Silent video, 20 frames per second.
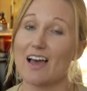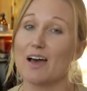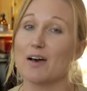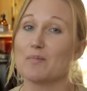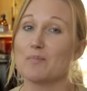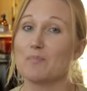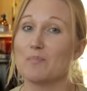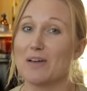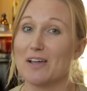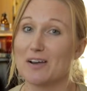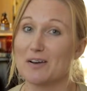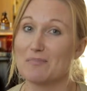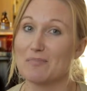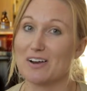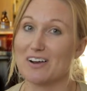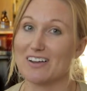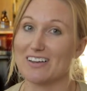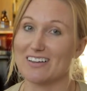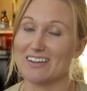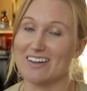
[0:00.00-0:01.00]
A bear
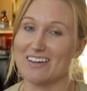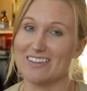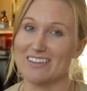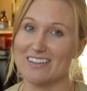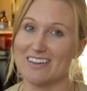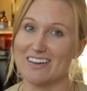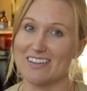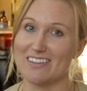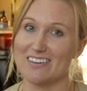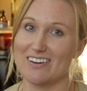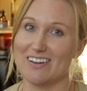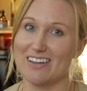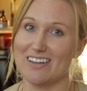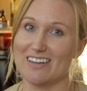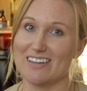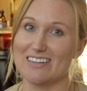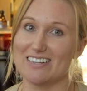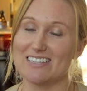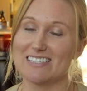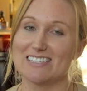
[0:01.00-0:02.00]
market, on the other
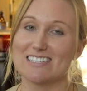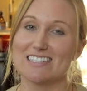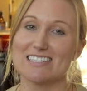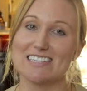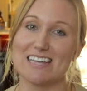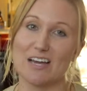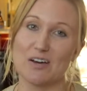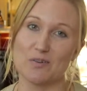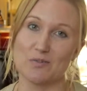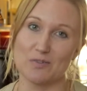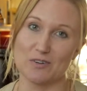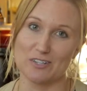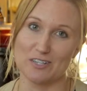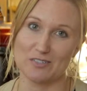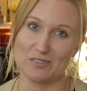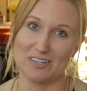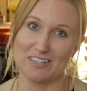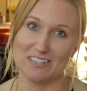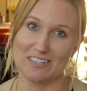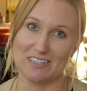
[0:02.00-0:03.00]
hand, is a downward
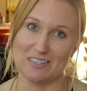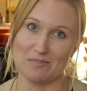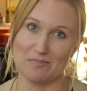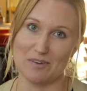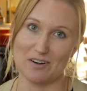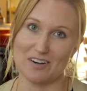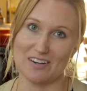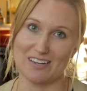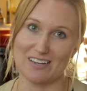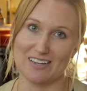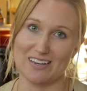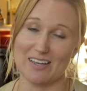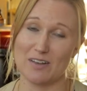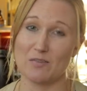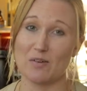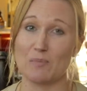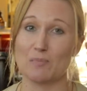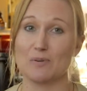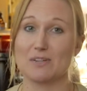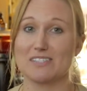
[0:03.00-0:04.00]
trend in the market
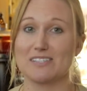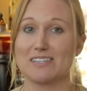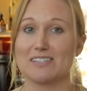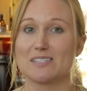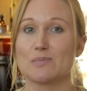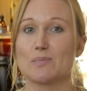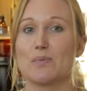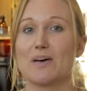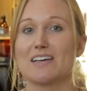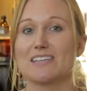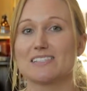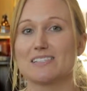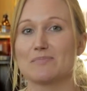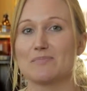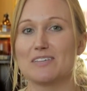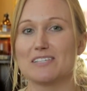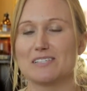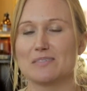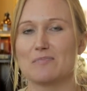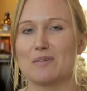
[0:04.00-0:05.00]
and represents
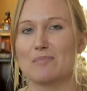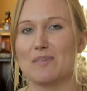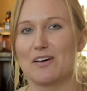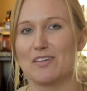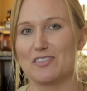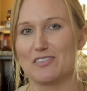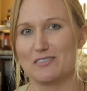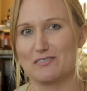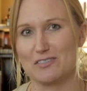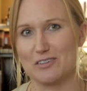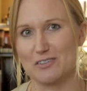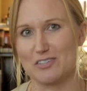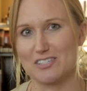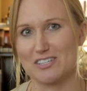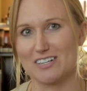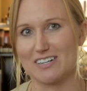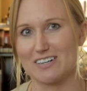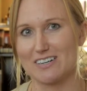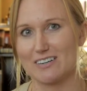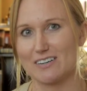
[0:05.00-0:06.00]
pessimism about the
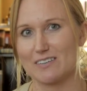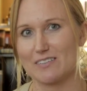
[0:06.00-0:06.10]
future.